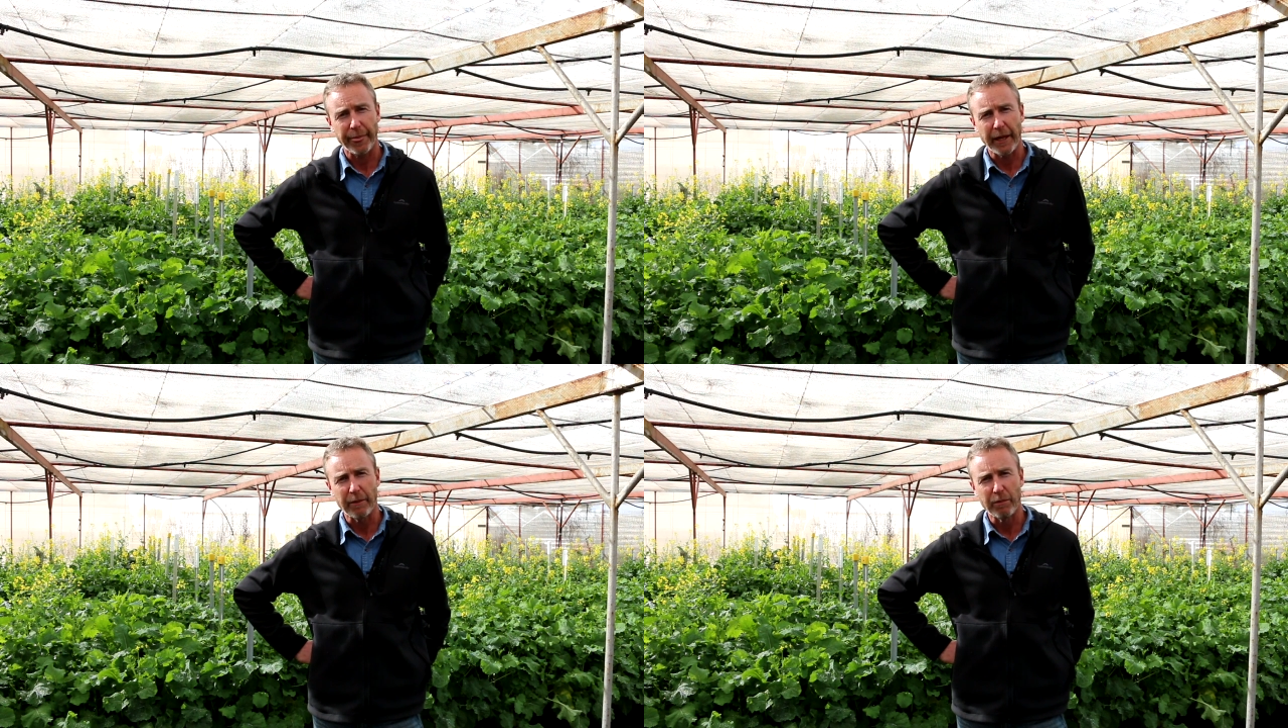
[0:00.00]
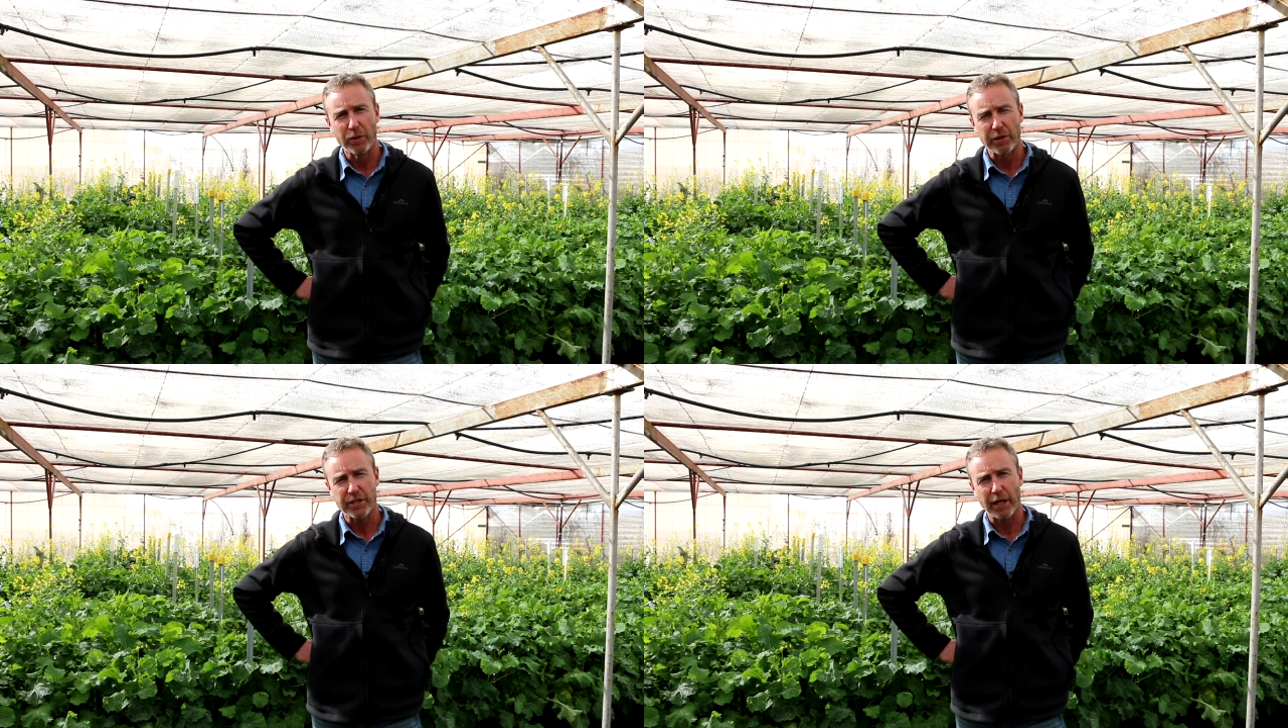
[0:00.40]
a
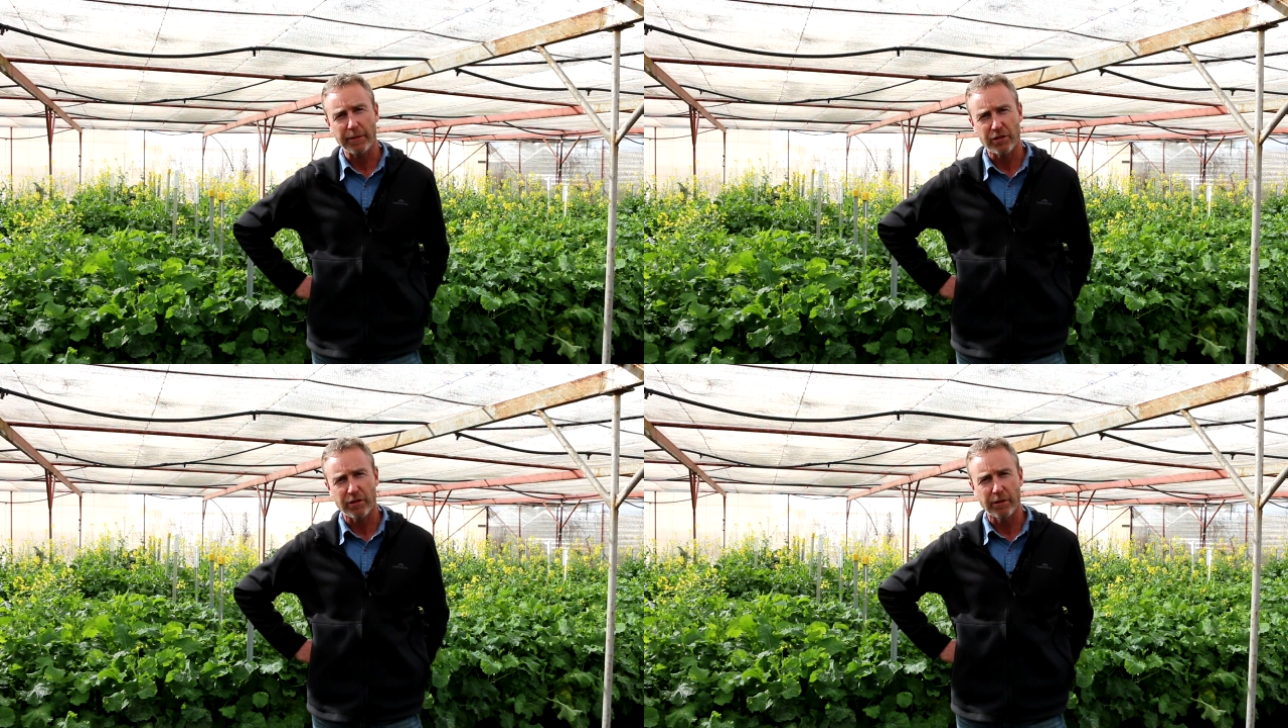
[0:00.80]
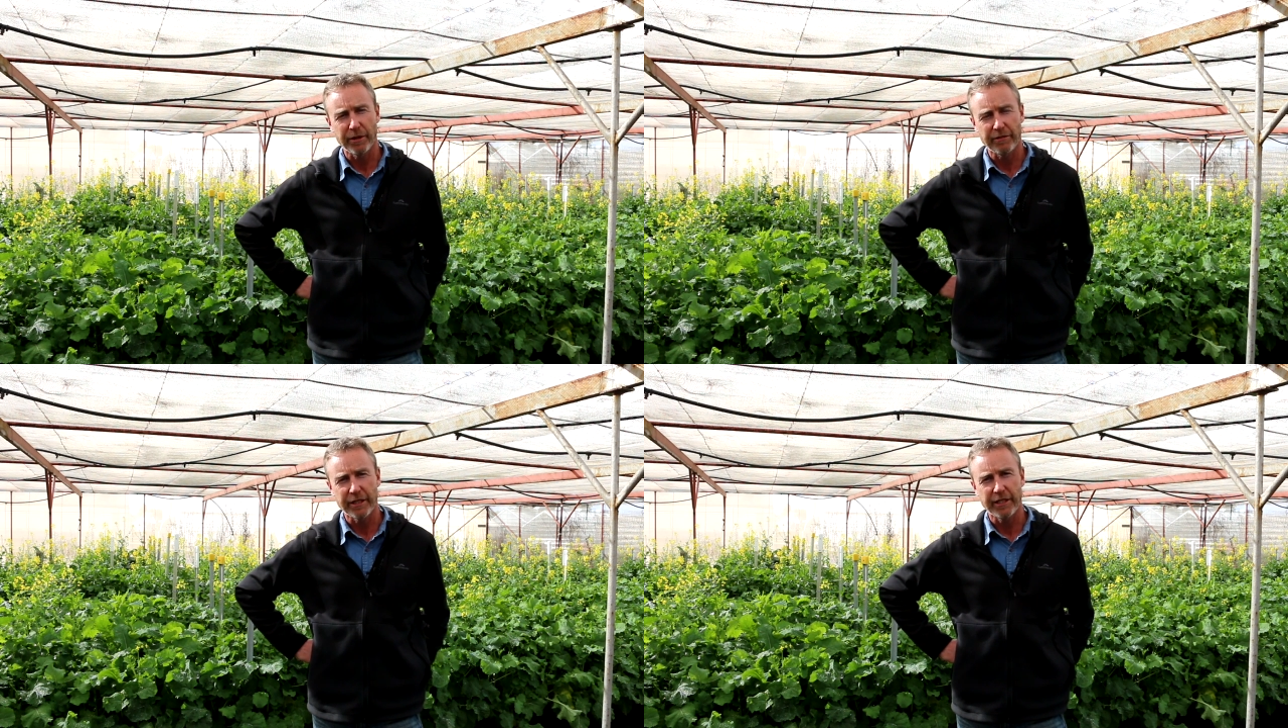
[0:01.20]
more established crop in
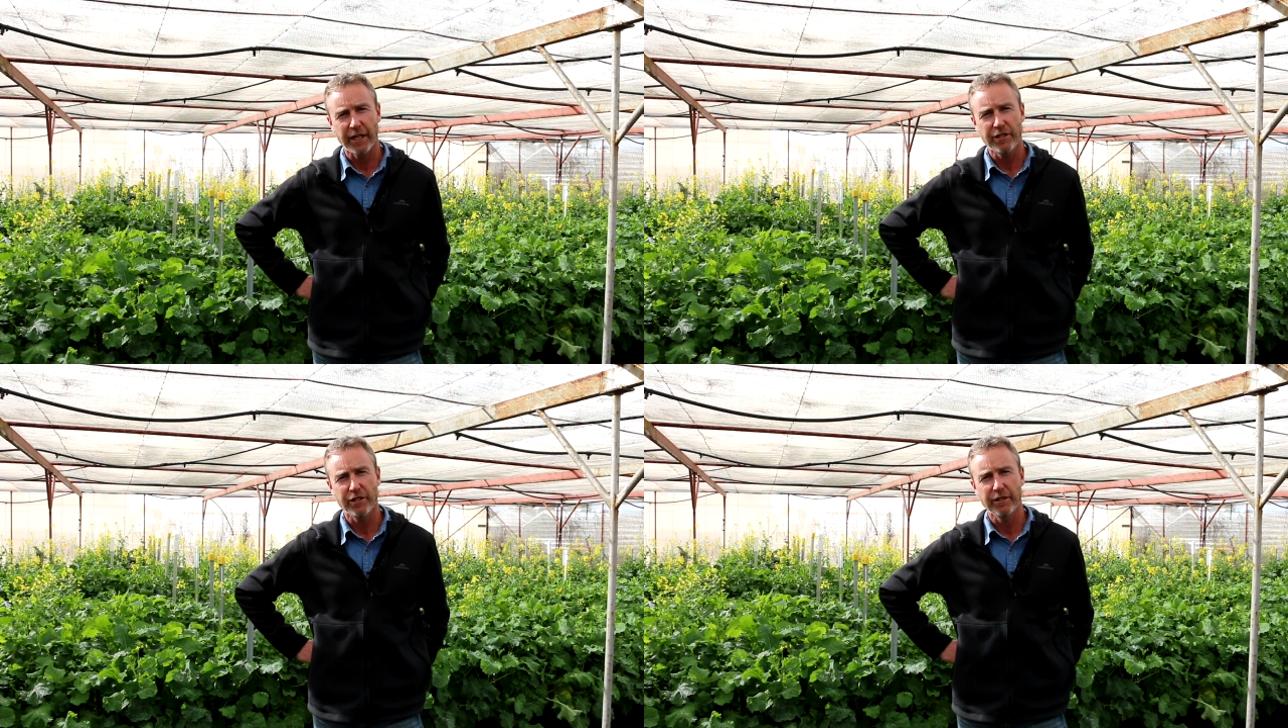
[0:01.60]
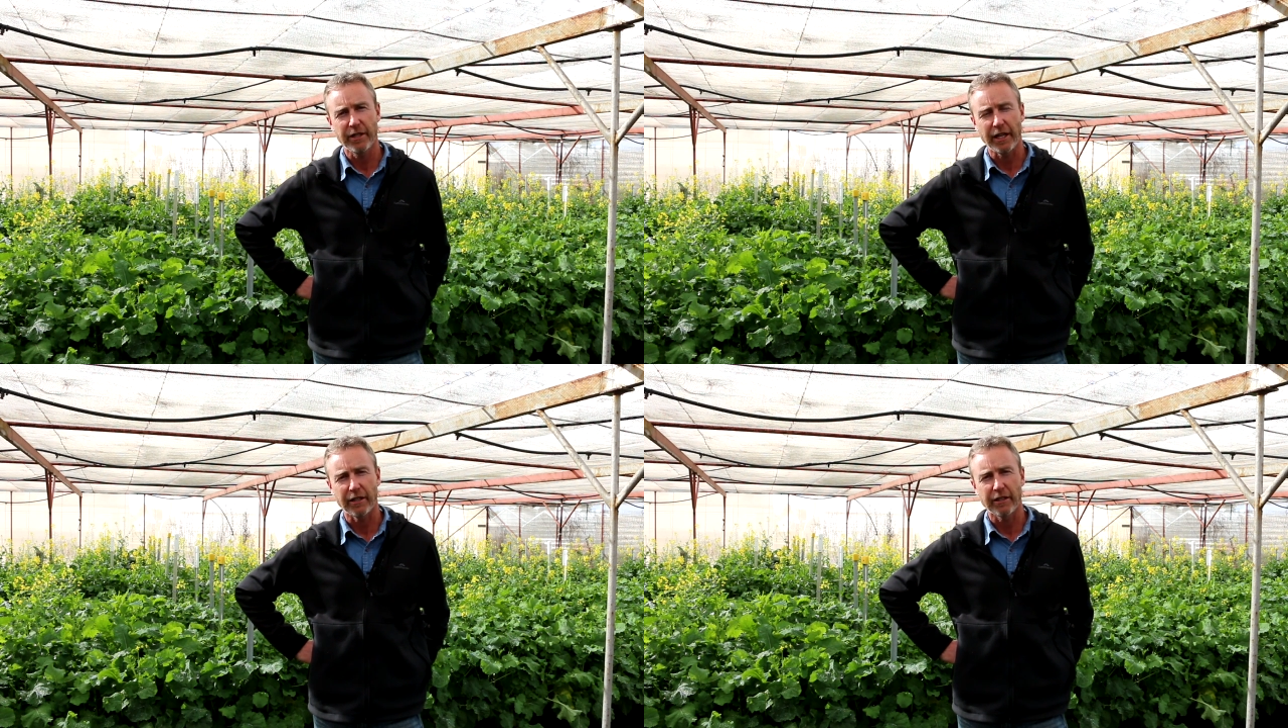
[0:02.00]
the rotation
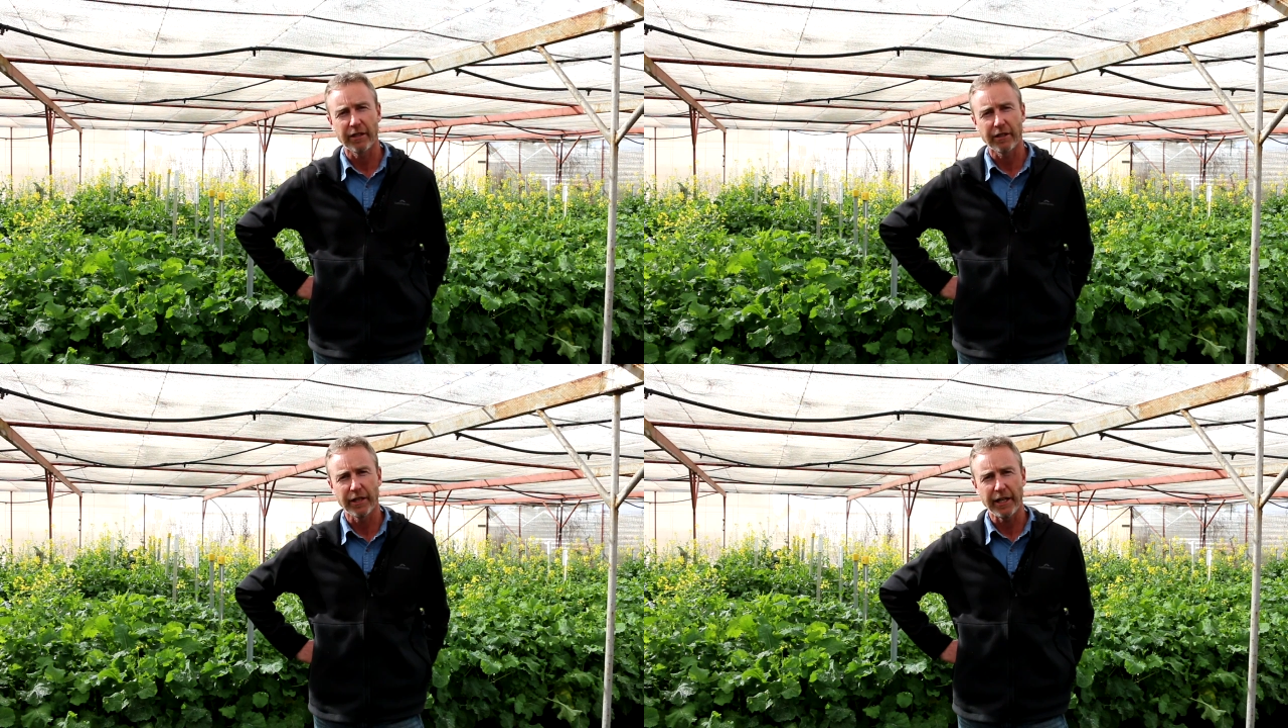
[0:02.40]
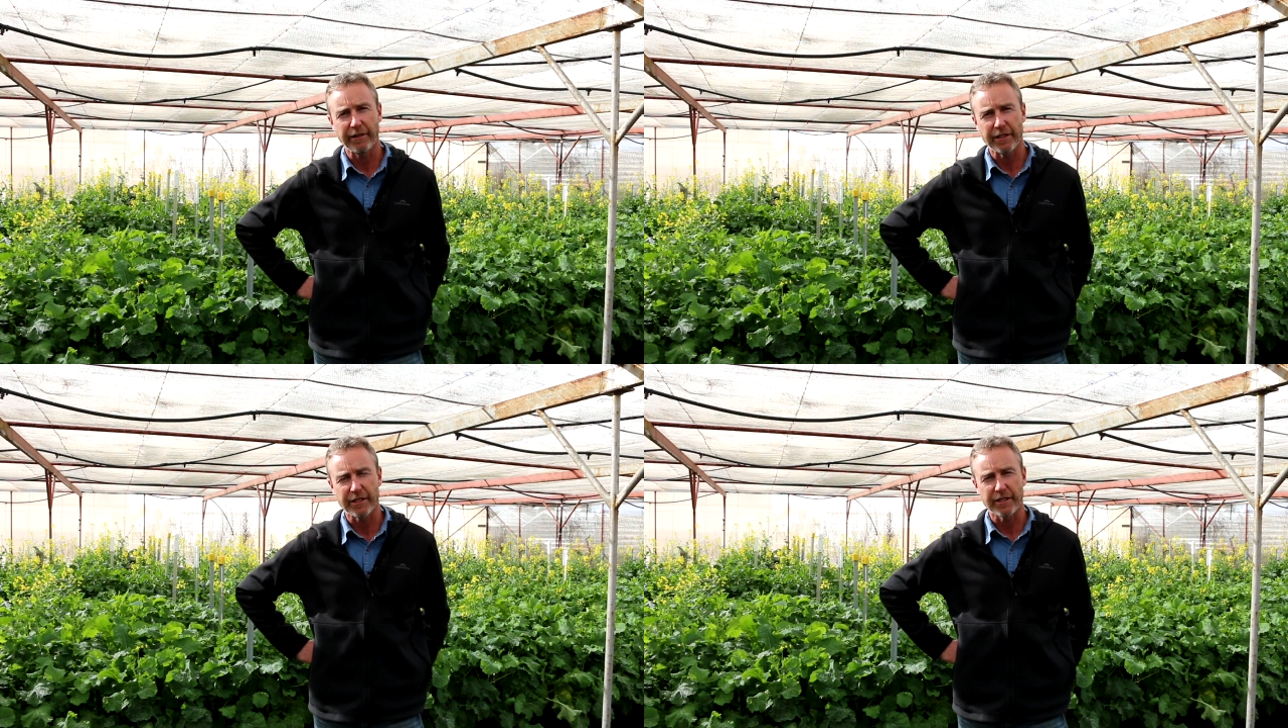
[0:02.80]
and canola
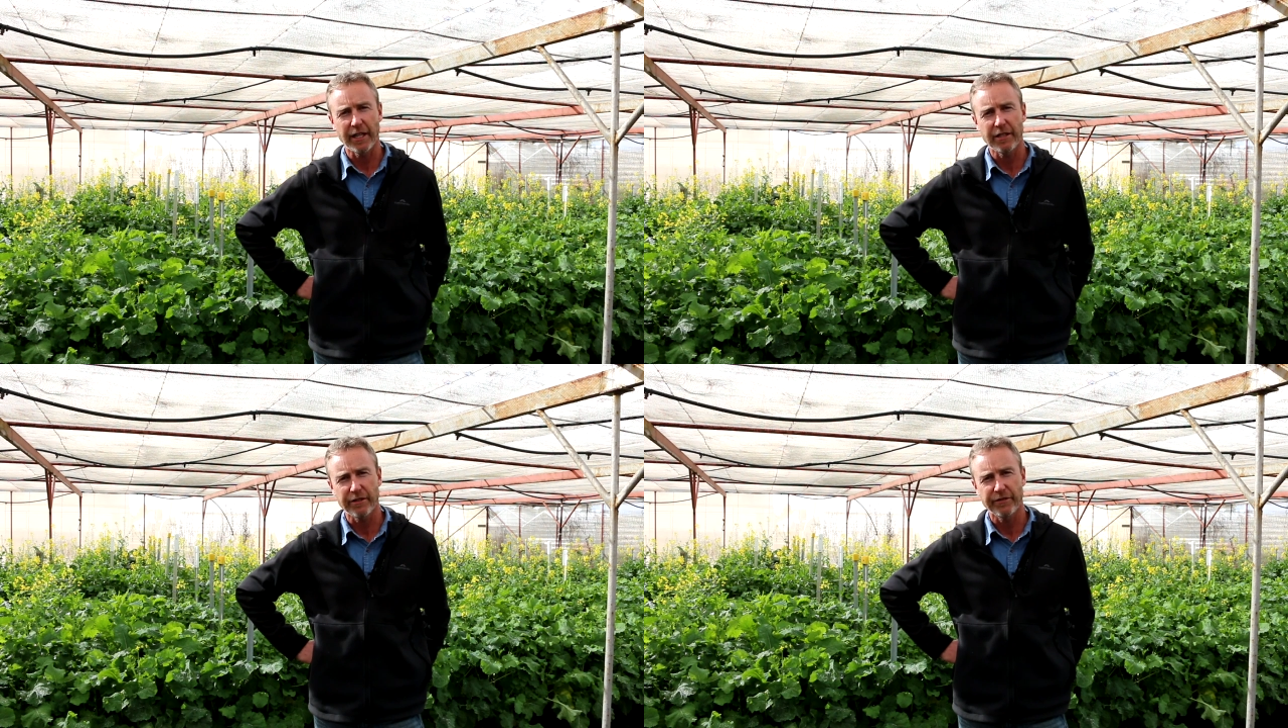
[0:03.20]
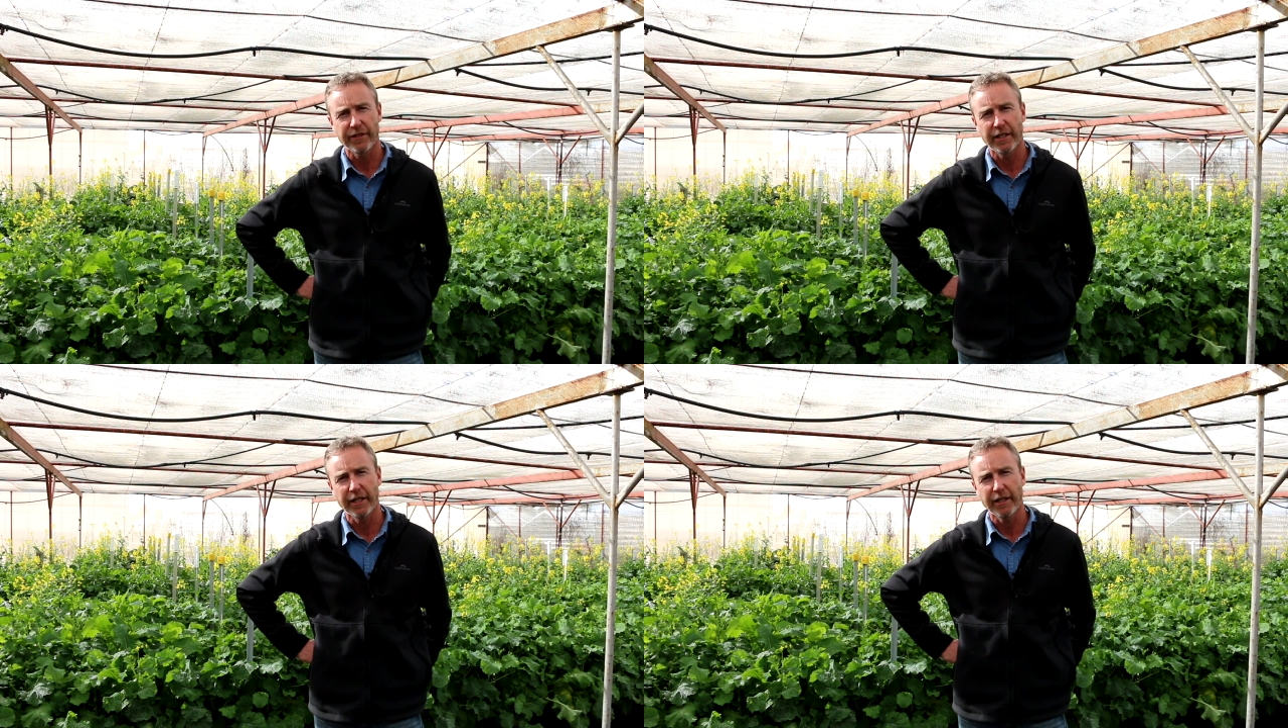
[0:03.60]
areas
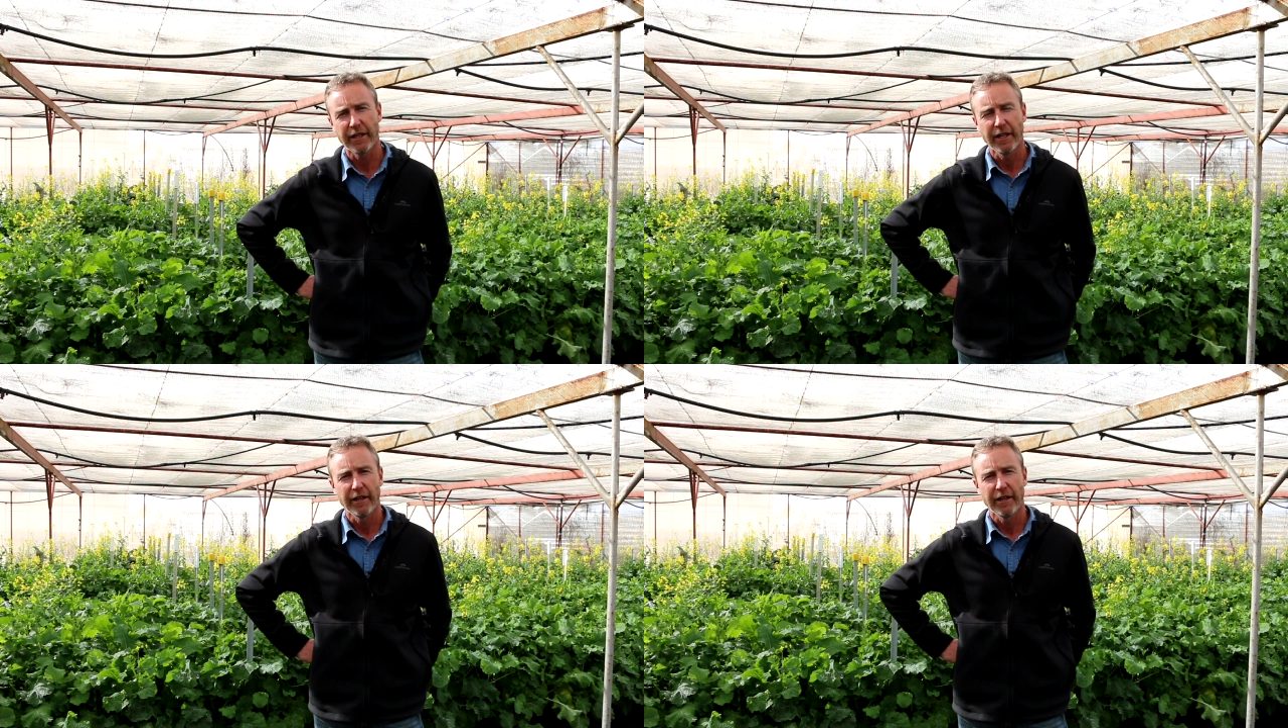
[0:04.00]
intensifying,